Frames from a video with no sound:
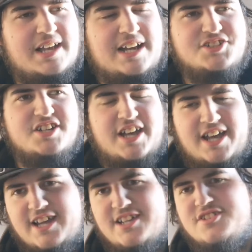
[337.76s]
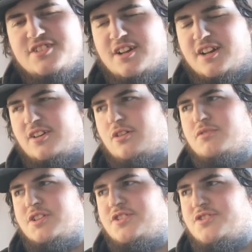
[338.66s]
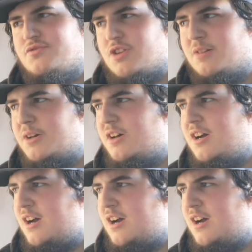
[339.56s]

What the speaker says: had her head. I can't really describe it.